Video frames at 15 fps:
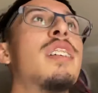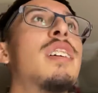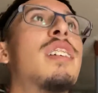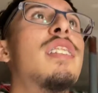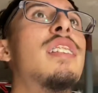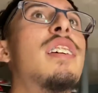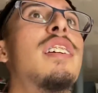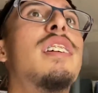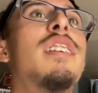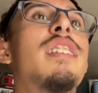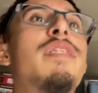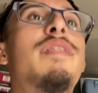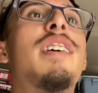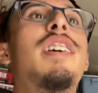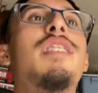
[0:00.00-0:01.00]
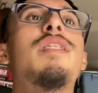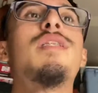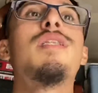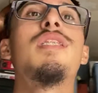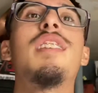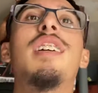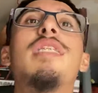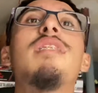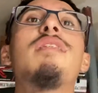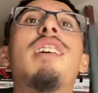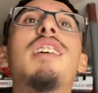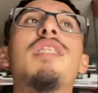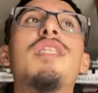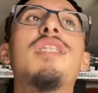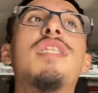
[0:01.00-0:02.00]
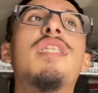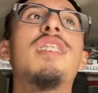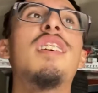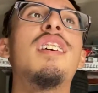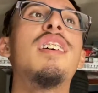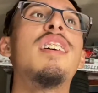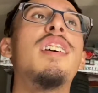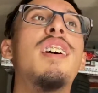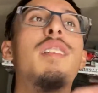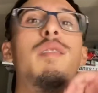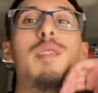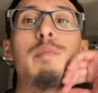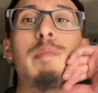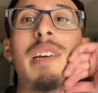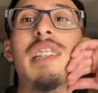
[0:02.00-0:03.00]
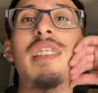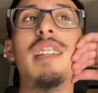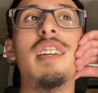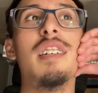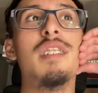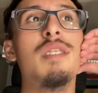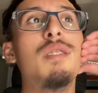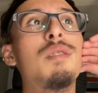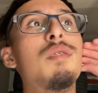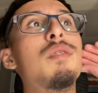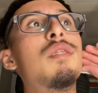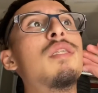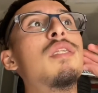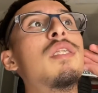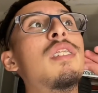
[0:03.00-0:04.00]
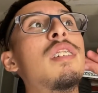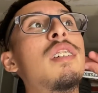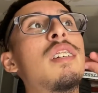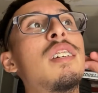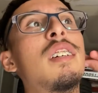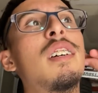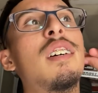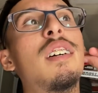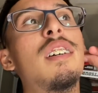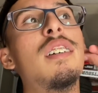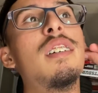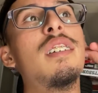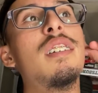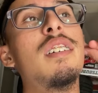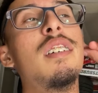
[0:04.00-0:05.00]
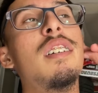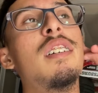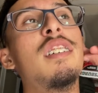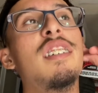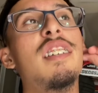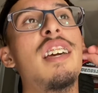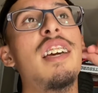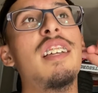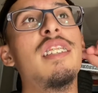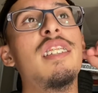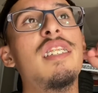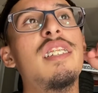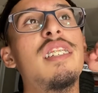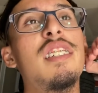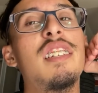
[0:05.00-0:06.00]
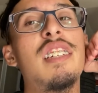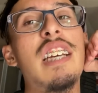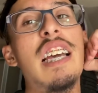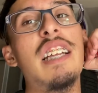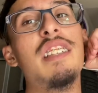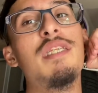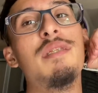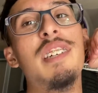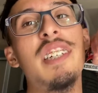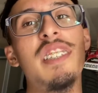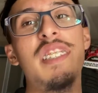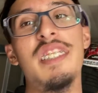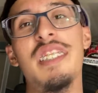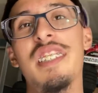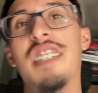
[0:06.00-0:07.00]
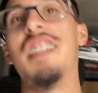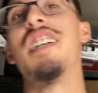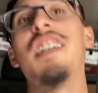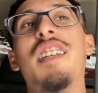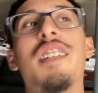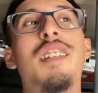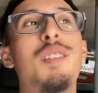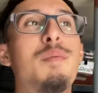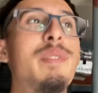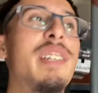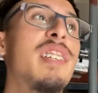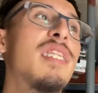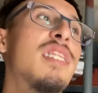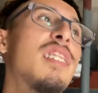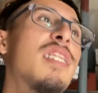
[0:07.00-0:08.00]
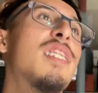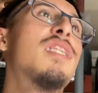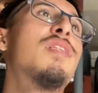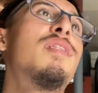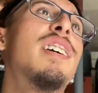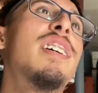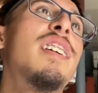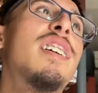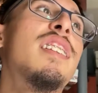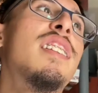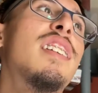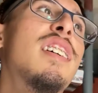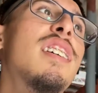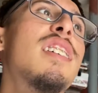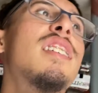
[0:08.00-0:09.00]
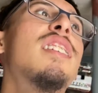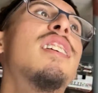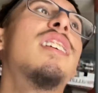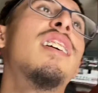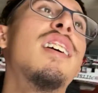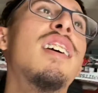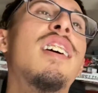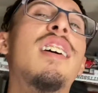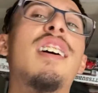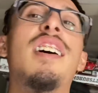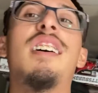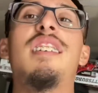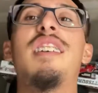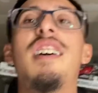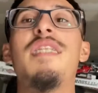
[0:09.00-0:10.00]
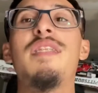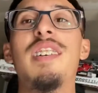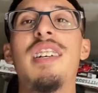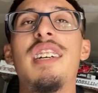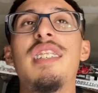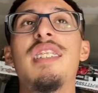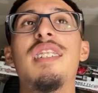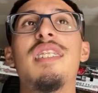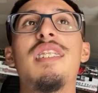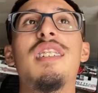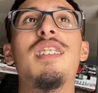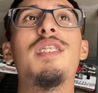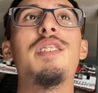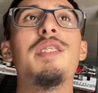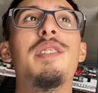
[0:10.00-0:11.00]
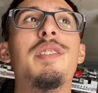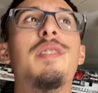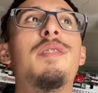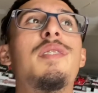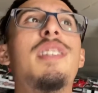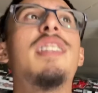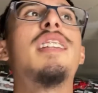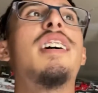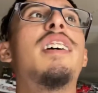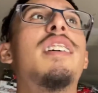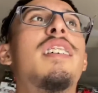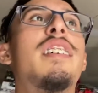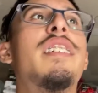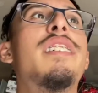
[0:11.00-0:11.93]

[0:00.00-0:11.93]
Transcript: And then if I go to that direction, I want to paint that Cruze candy red, just because it is red. And then I can have a nice interior with that